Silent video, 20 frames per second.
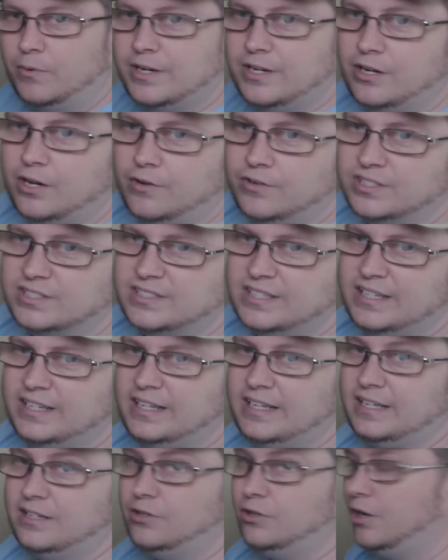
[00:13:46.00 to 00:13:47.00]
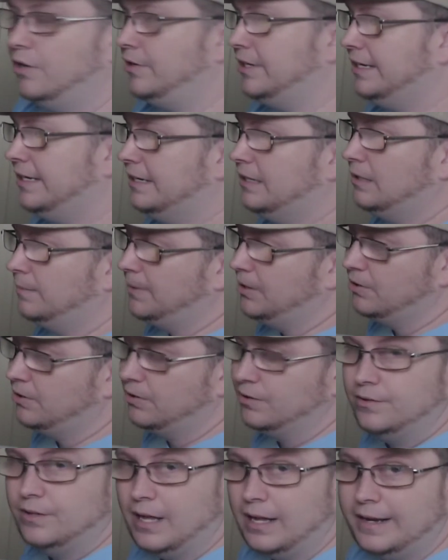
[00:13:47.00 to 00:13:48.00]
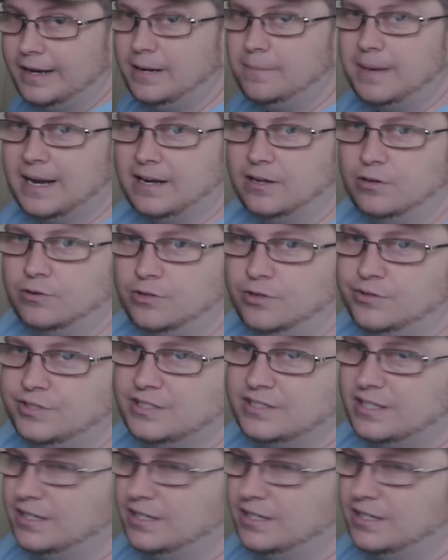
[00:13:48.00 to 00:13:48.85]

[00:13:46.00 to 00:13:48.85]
you go to sit in it and you go to get up, anybody who uses it,